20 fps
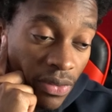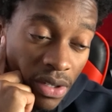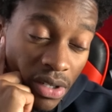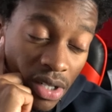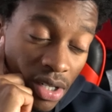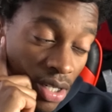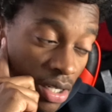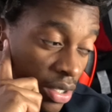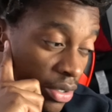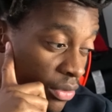
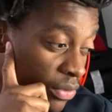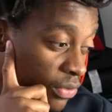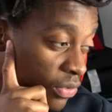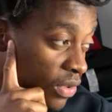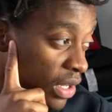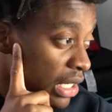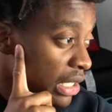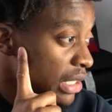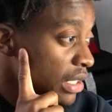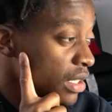Uh,
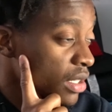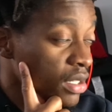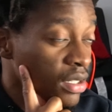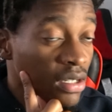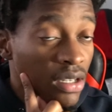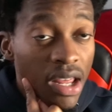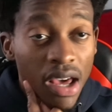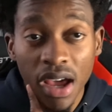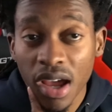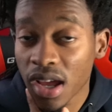felony,
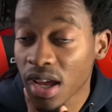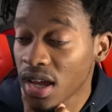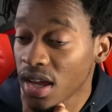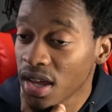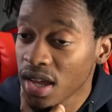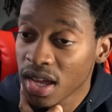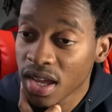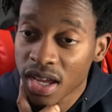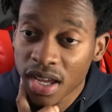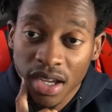not,
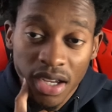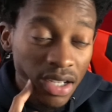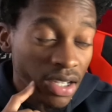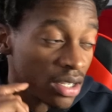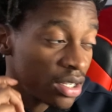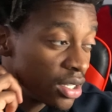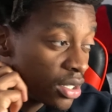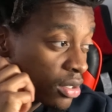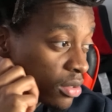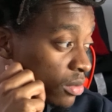
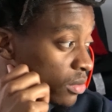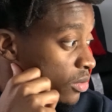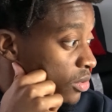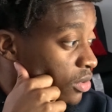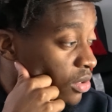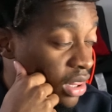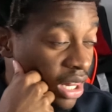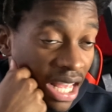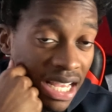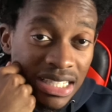uh,
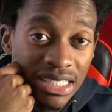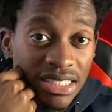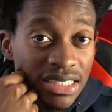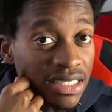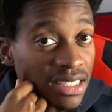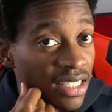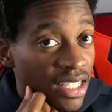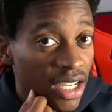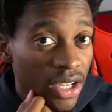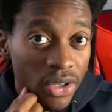license
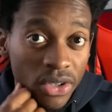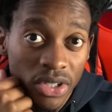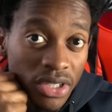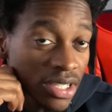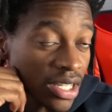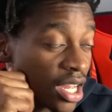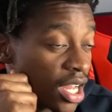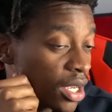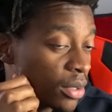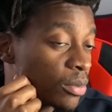to carry or
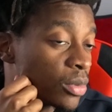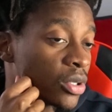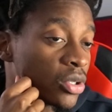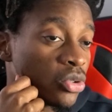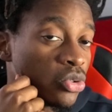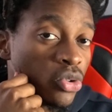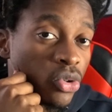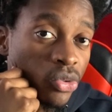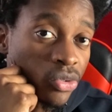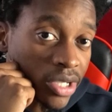not, bro.
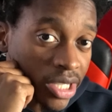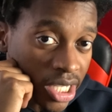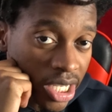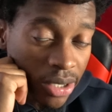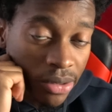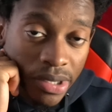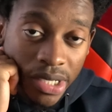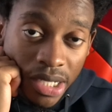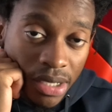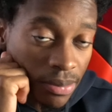You gonna
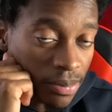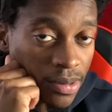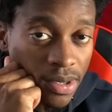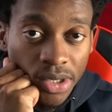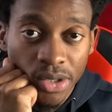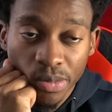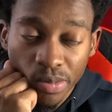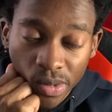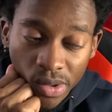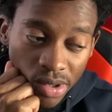carry that
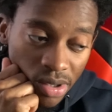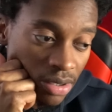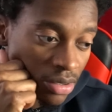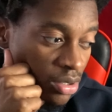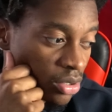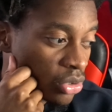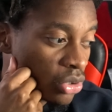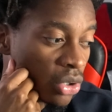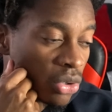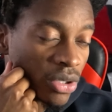bitch, bro.
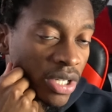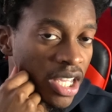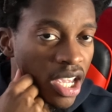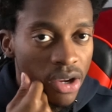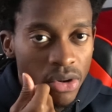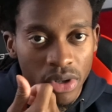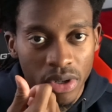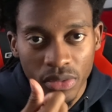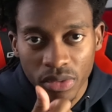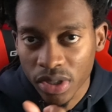You gonna
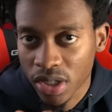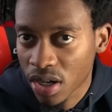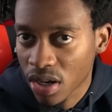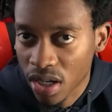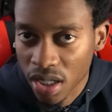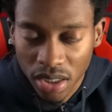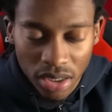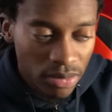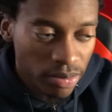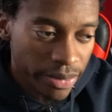carry it
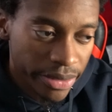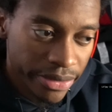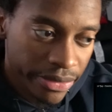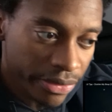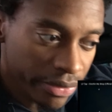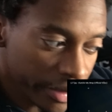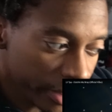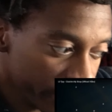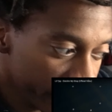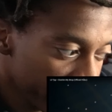regardless, bro.
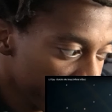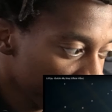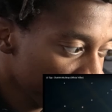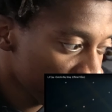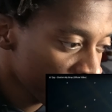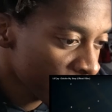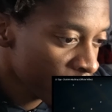You feel me?